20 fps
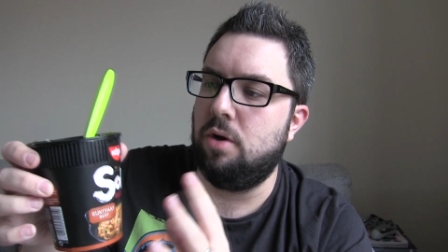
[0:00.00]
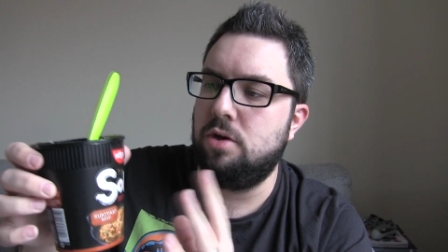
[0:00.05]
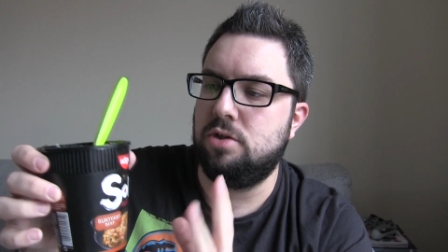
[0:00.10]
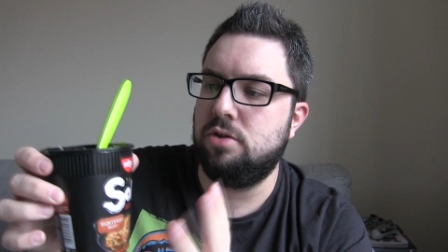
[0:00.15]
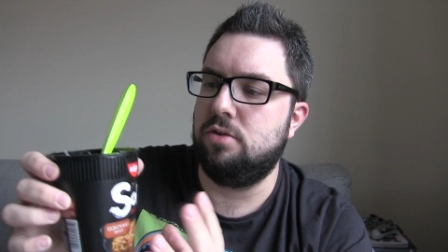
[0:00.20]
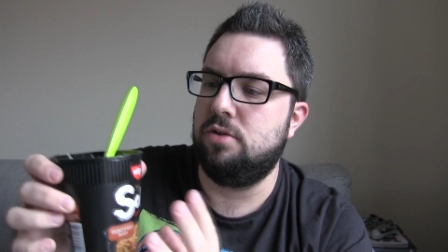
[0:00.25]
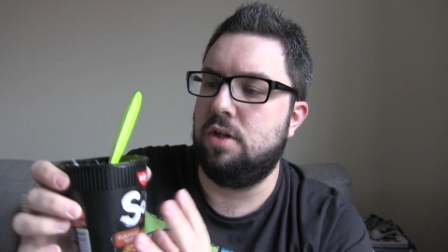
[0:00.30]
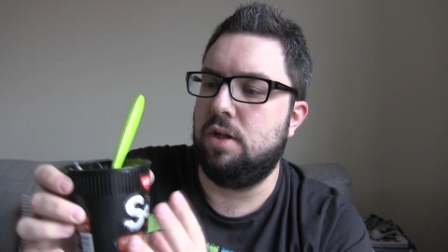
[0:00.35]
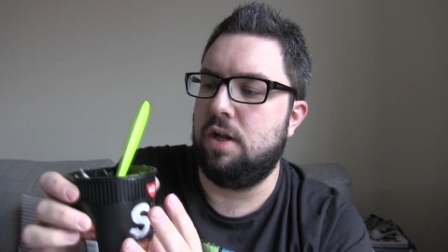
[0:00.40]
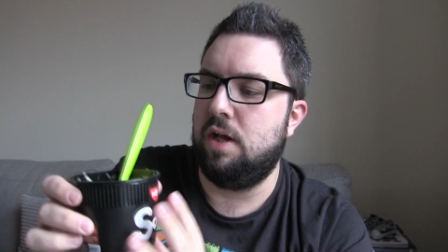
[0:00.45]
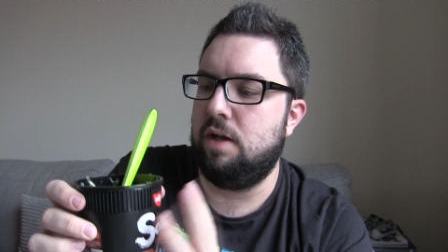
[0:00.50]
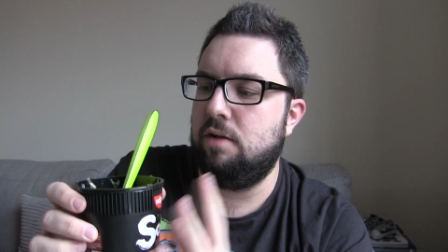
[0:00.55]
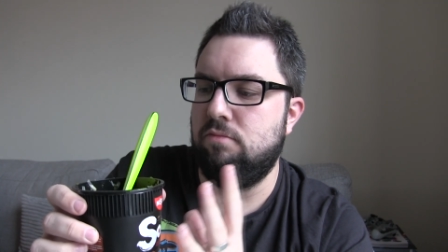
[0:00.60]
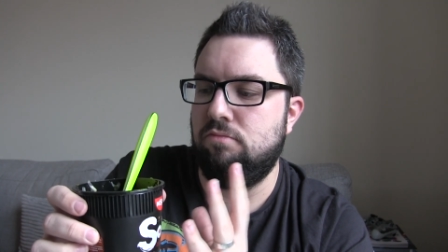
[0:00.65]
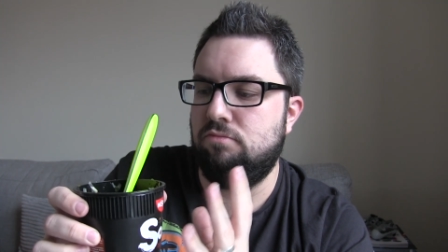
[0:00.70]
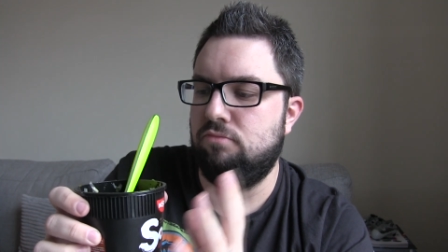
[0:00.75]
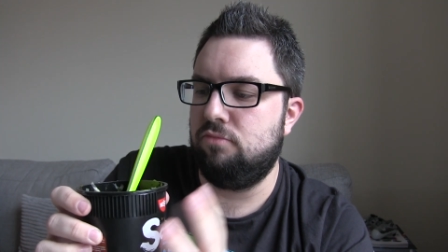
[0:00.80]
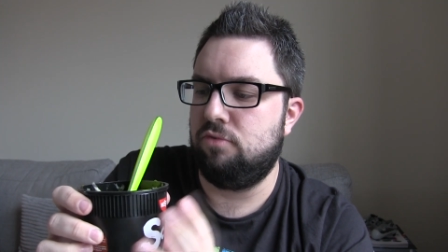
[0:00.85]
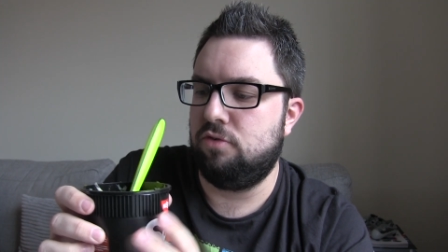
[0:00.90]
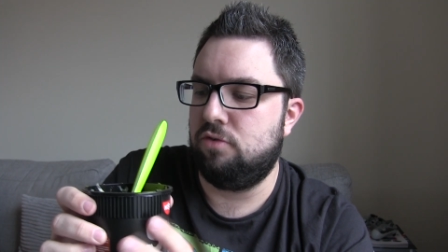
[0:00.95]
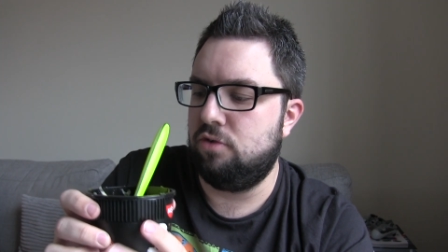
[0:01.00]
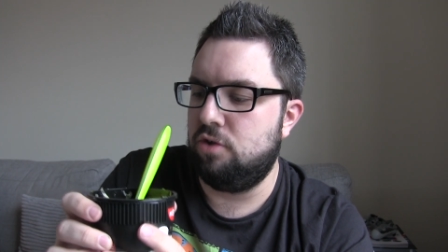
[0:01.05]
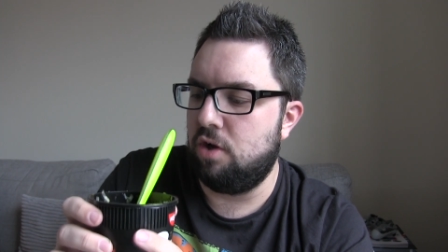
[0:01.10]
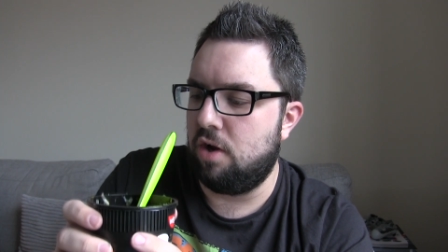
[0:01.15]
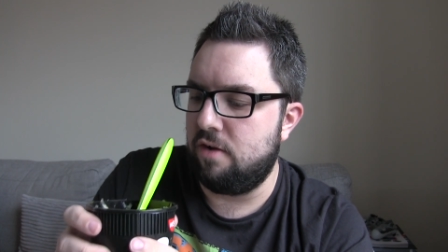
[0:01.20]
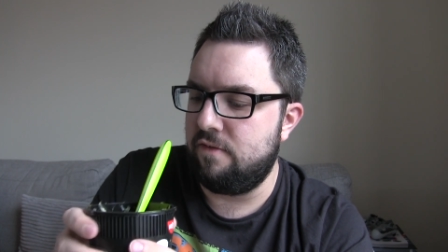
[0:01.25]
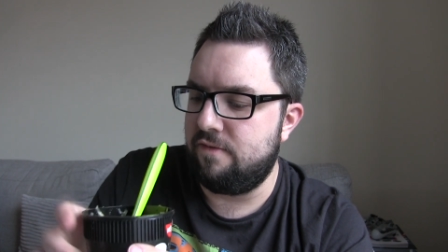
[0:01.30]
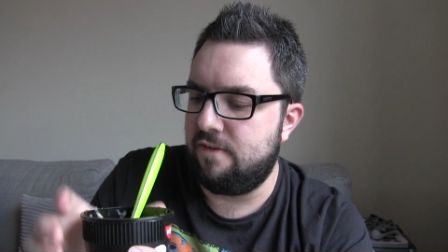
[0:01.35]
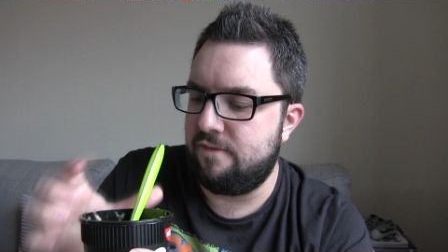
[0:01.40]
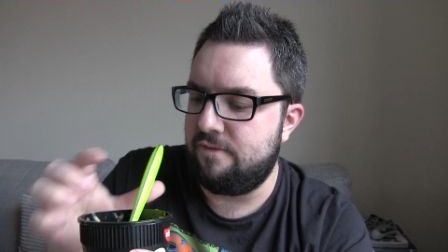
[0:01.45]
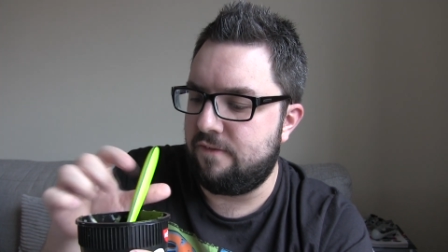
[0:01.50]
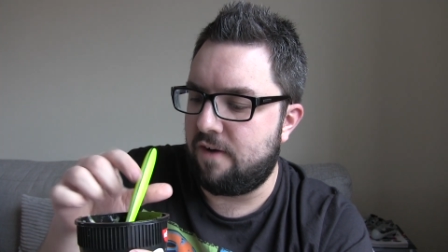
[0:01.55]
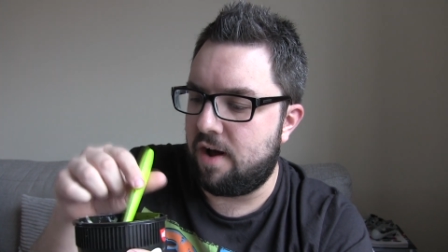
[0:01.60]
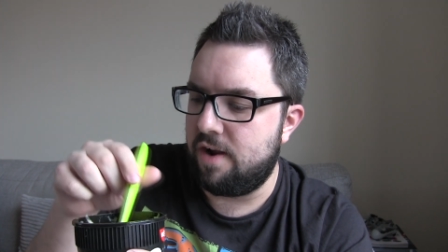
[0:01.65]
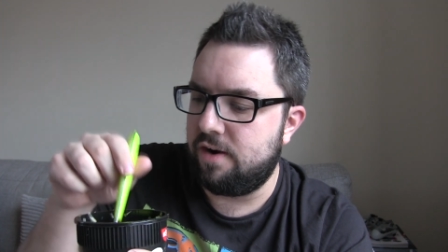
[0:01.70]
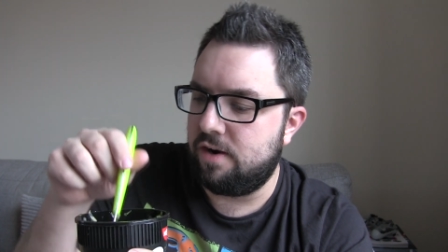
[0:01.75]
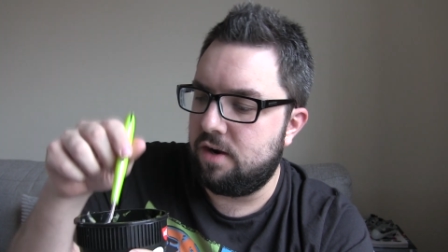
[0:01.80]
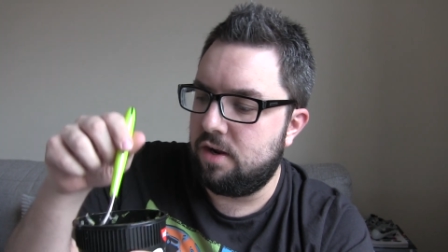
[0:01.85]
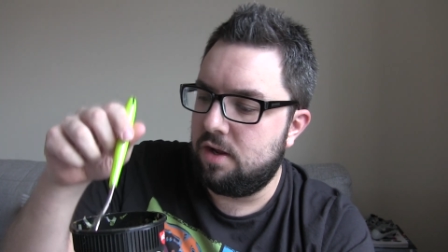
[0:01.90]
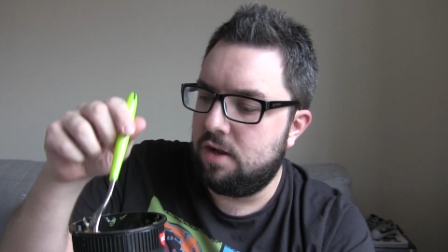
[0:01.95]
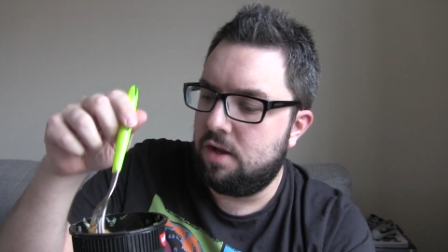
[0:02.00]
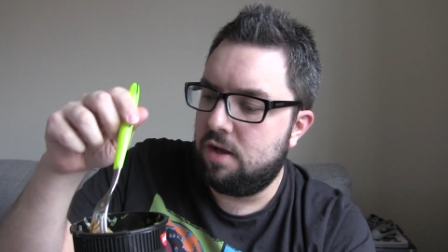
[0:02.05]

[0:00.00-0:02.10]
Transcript: I just did it, you know, for fun.